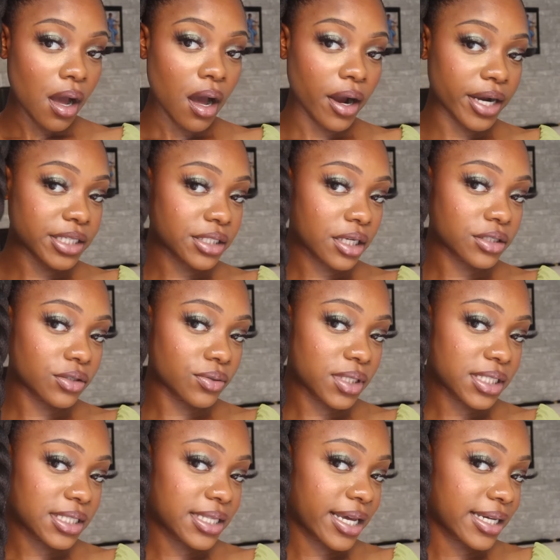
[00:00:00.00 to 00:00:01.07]
Alright y'all, so
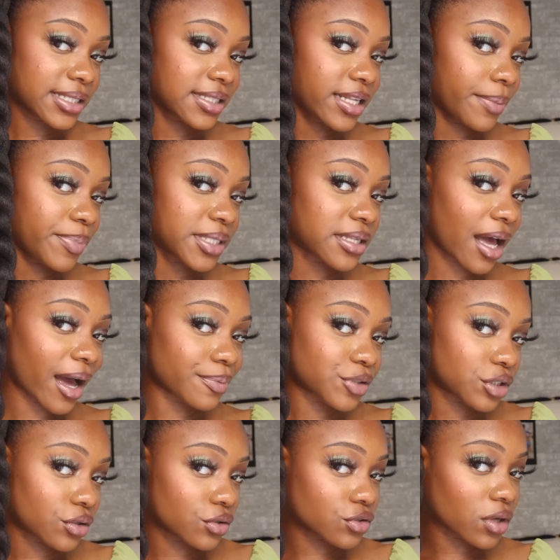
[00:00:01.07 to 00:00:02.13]
this next step is
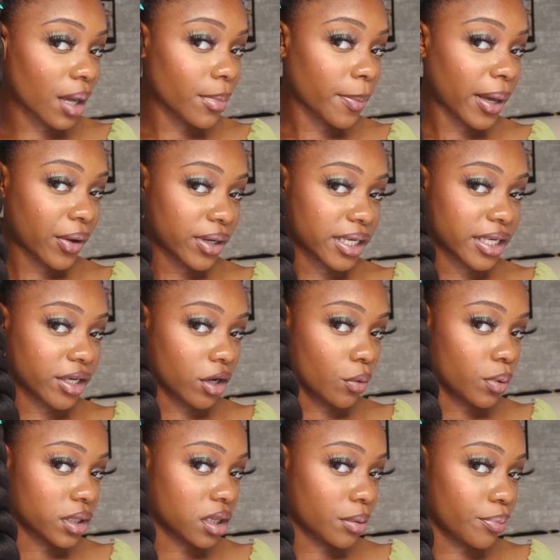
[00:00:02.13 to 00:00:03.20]
optional. So I'm about here
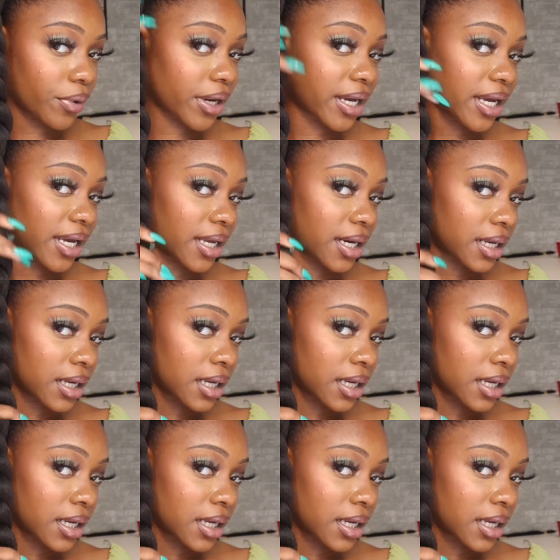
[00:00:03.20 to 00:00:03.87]
with the braid,